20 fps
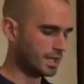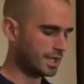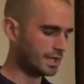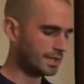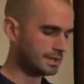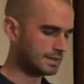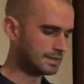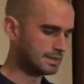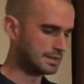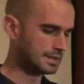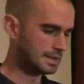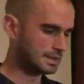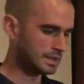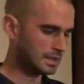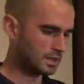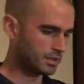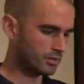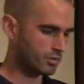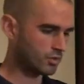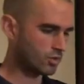And
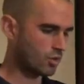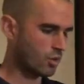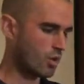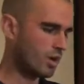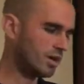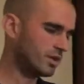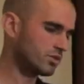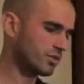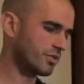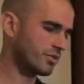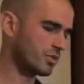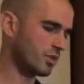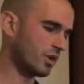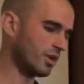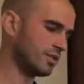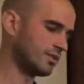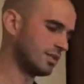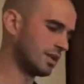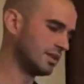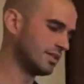uh, koans, of
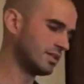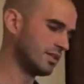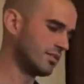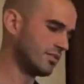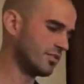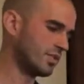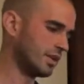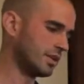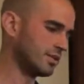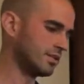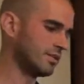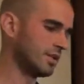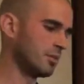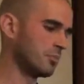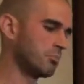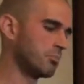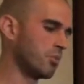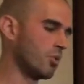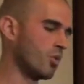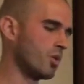course, they're different
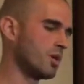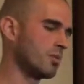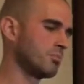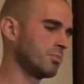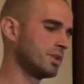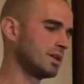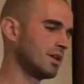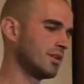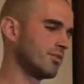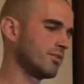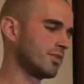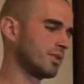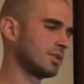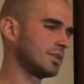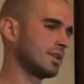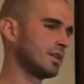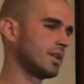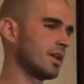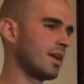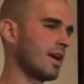than poem, but I
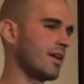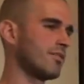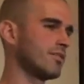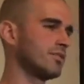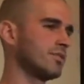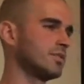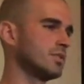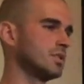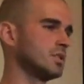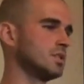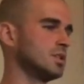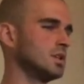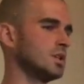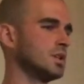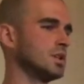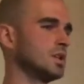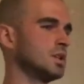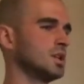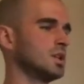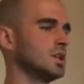think they have uh,
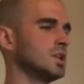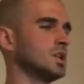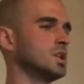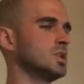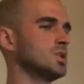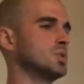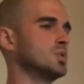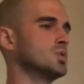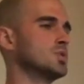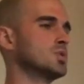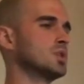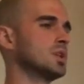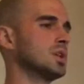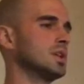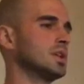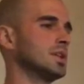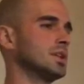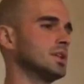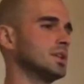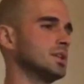
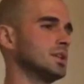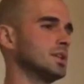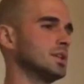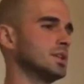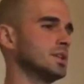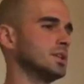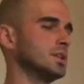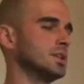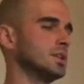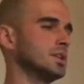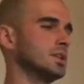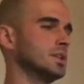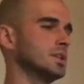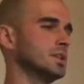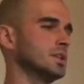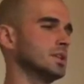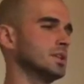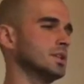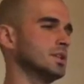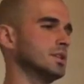
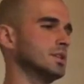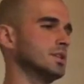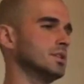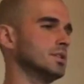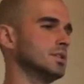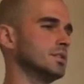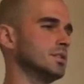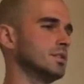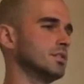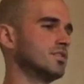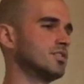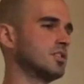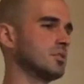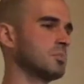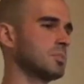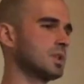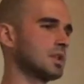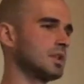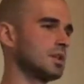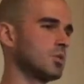usually a
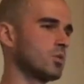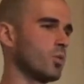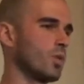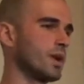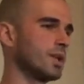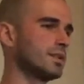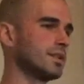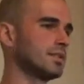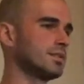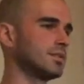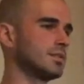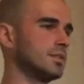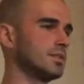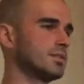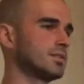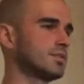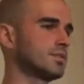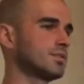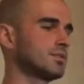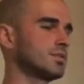similar way that
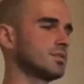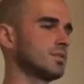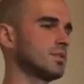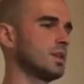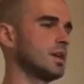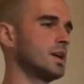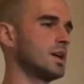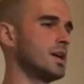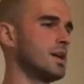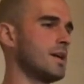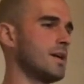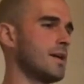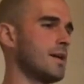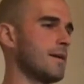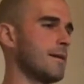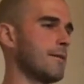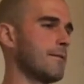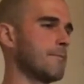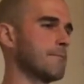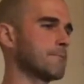it's
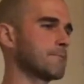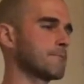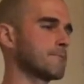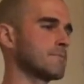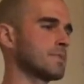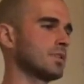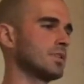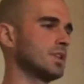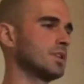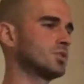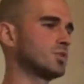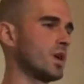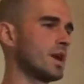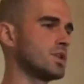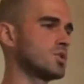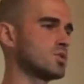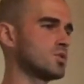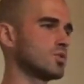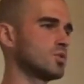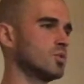um, they
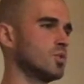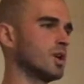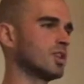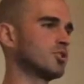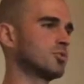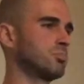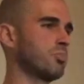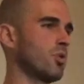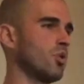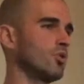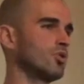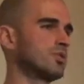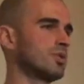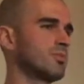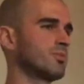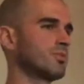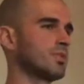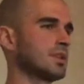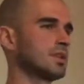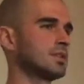try to expose
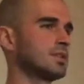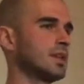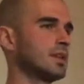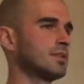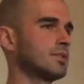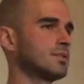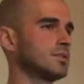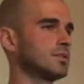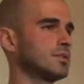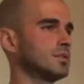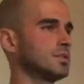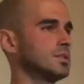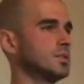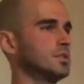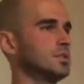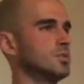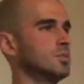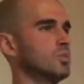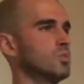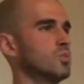something that
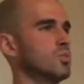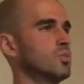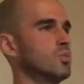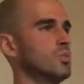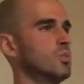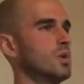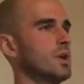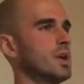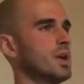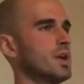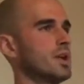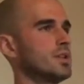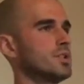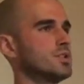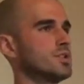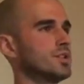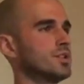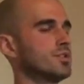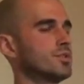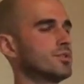uh, uh,
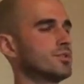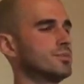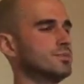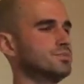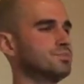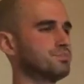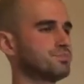just